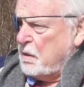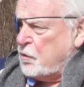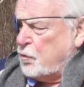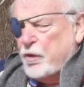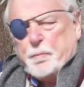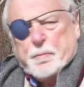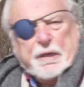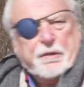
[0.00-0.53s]

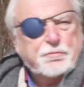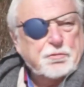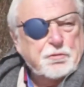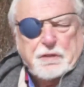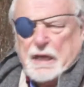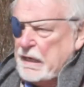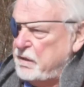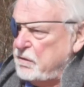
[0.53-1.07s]
creep in
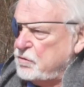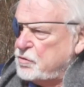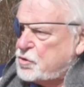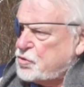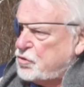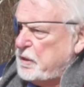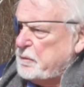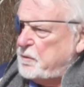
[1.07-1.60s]
through that little
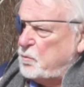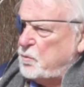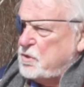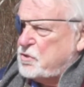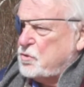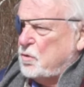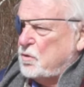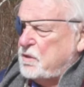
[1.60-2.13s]
stream that we
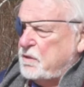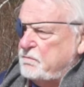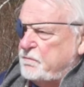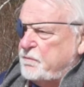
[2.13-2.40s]
saw